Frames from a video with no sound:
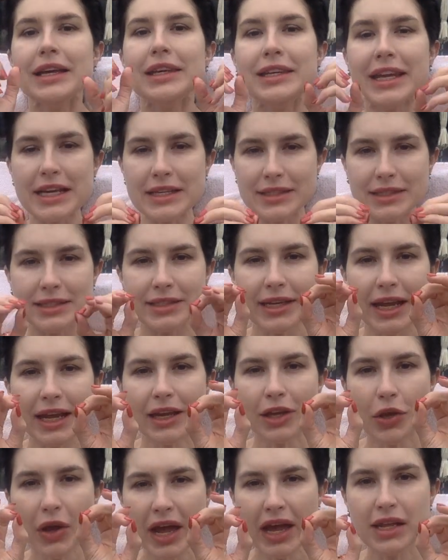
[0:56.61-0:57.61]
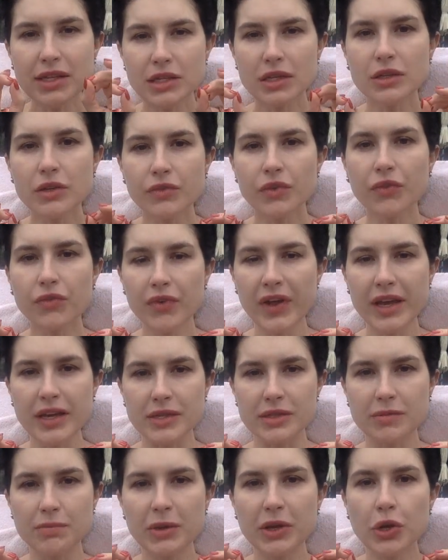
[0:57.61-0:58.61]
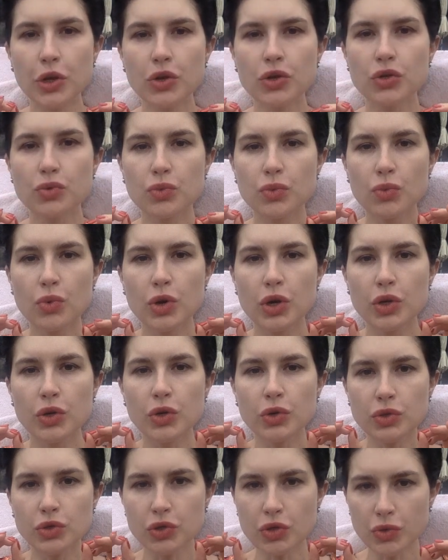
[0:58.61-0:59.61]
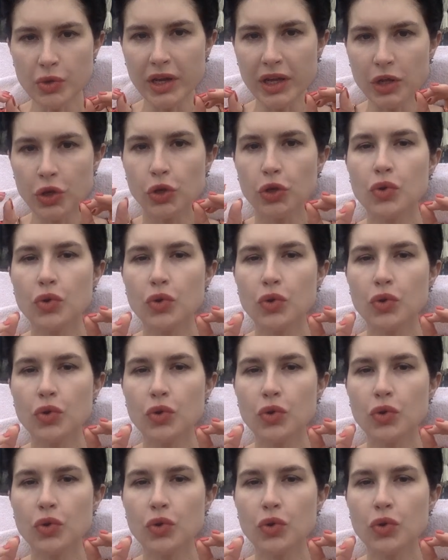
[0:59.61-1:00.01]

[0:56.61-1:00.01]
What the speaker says: Yes, take your hands out of your face, because what are you doing?